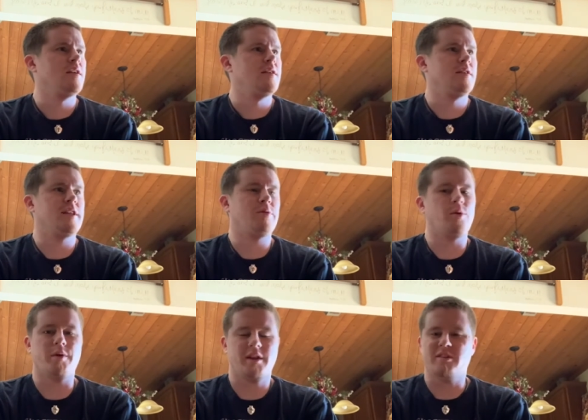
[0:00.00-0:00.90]
Because I really
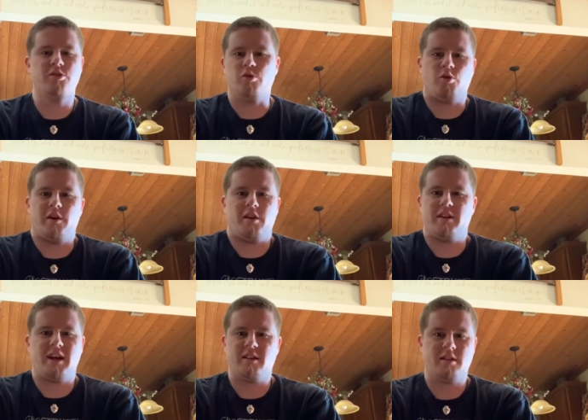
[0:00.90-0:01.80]
wasn't too crazy on
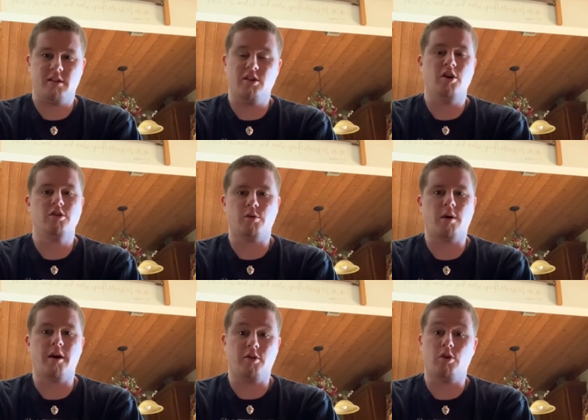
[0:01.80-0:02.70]
that, no, the
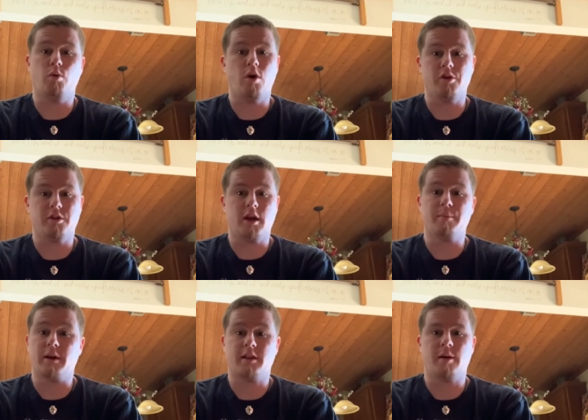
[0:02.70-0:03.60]
Writing's on the Wall scene
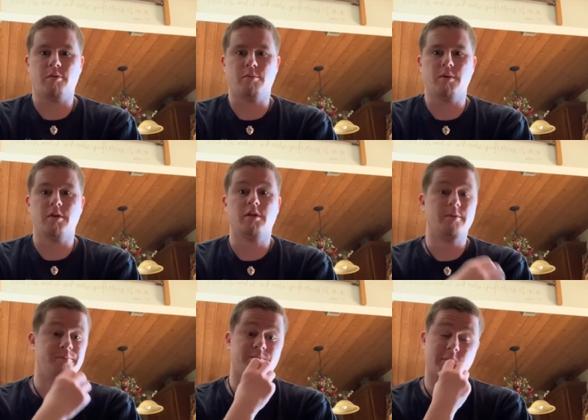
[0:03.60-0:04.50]
by Sam Smith.
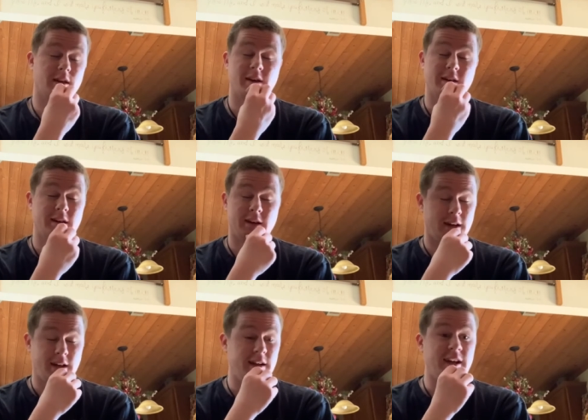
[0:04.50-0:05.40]

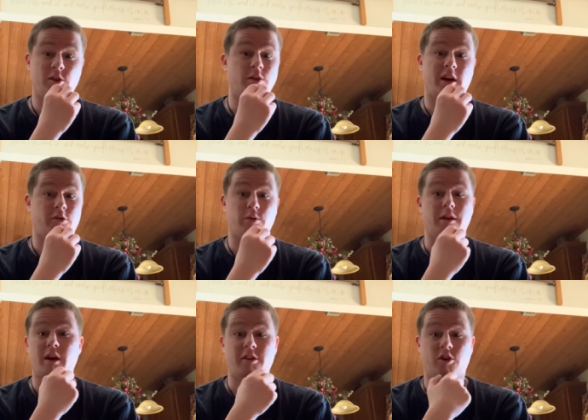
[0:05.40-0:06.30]
And I don't think it's really as
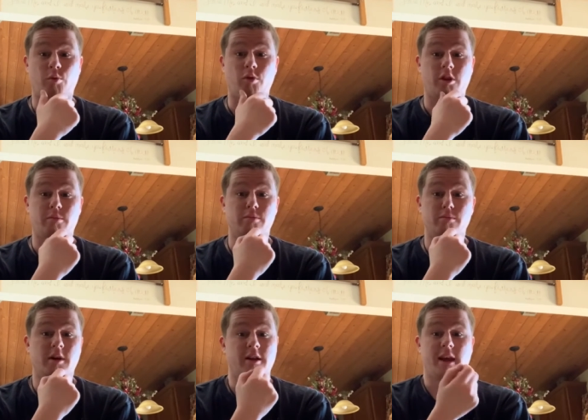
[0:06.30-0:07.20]
Oscar worthy
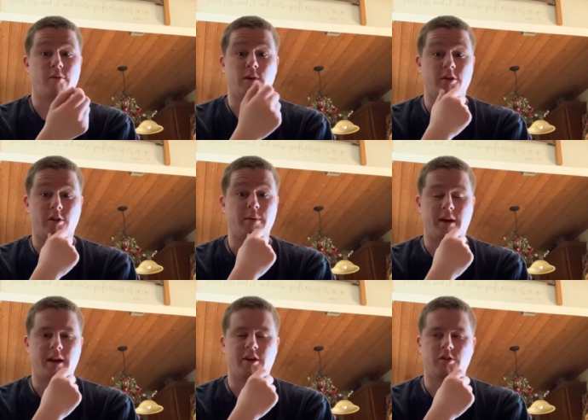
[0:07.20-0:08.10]
as, everyone else is making
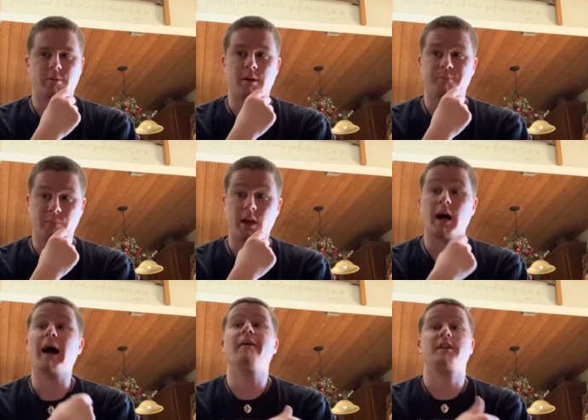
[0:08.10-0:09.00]
it out to be.
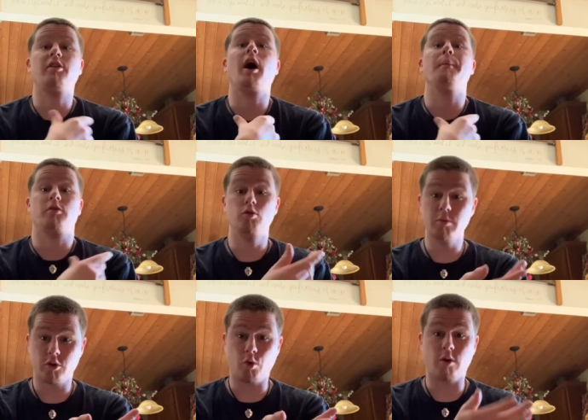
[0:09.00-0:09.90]
I like the Thomas Newman
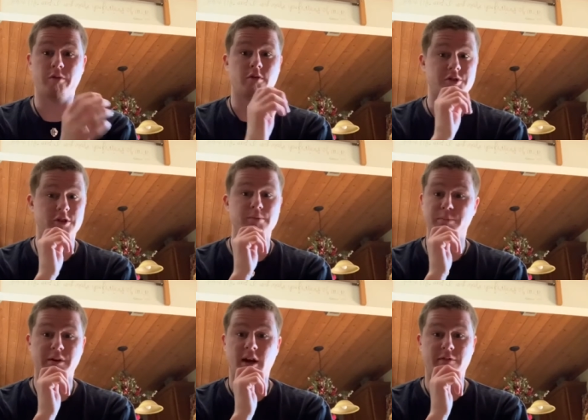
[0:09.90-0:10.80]
score version,
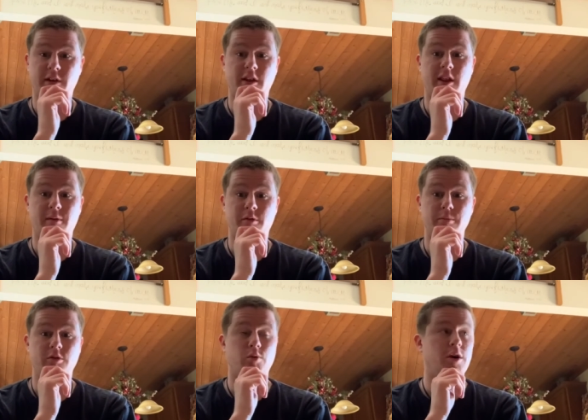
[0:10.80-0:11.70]
but not a fan of the Sam
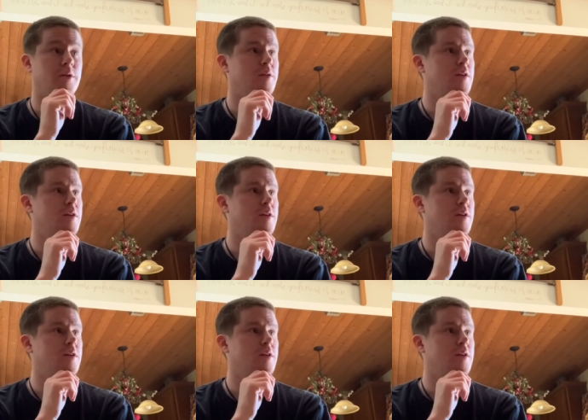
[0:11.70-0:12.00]
Smith one.